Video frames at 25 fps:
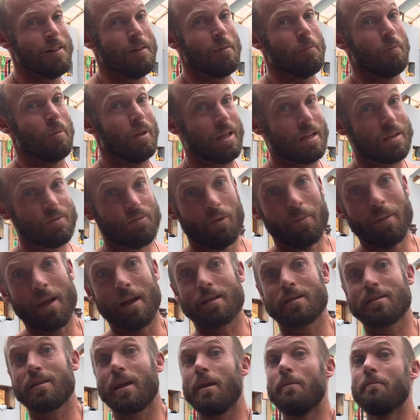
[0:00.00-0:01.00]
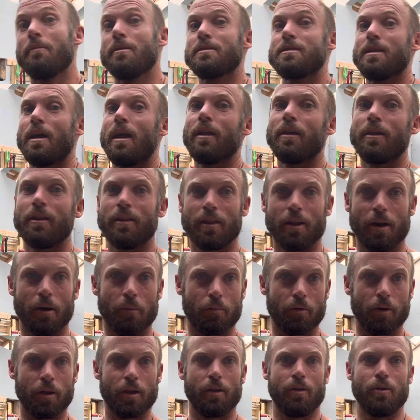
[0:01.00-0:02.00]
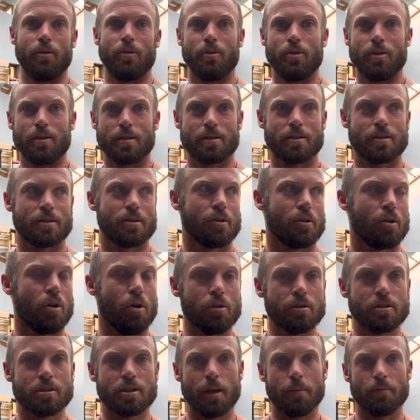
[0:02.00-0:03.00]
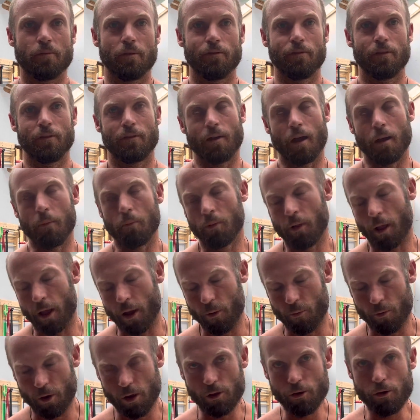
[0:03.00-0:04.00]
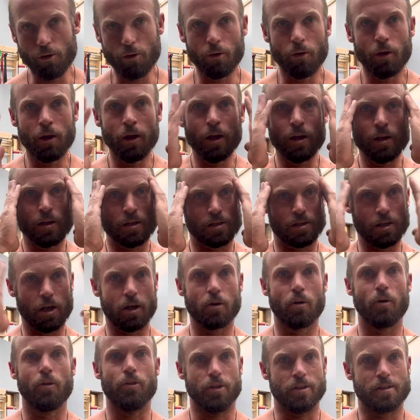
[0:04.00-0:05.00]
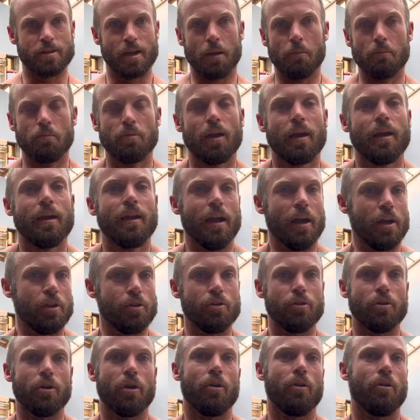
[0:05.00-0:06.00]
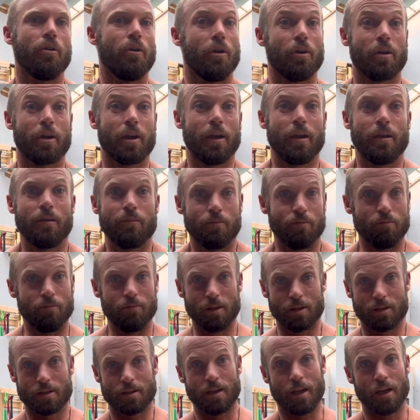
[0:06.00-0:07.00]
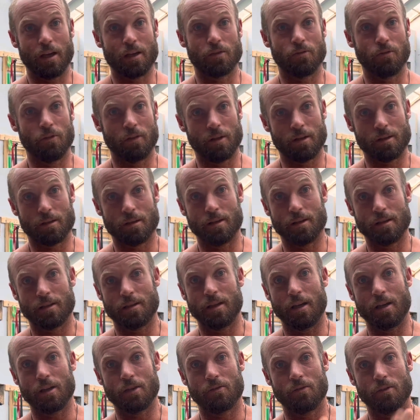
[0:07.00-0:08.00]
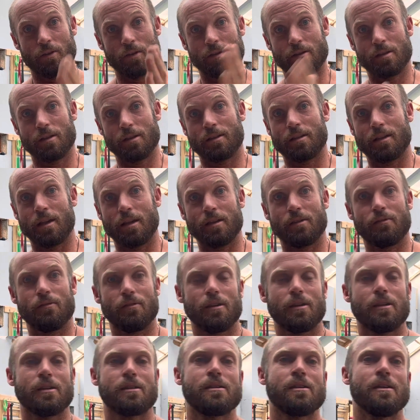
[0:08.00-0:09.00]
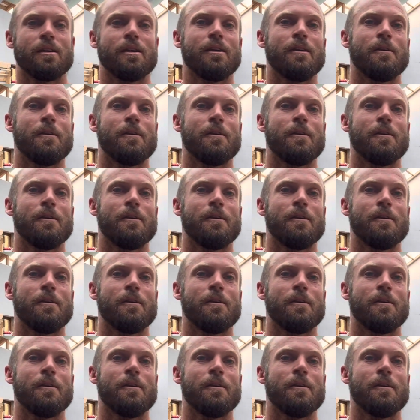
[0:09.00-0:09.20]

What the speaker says: But that's from that same mentality that I'm bringing you this concept of the template. When you settle on the template and okay, this day is for this day is for this day is for this,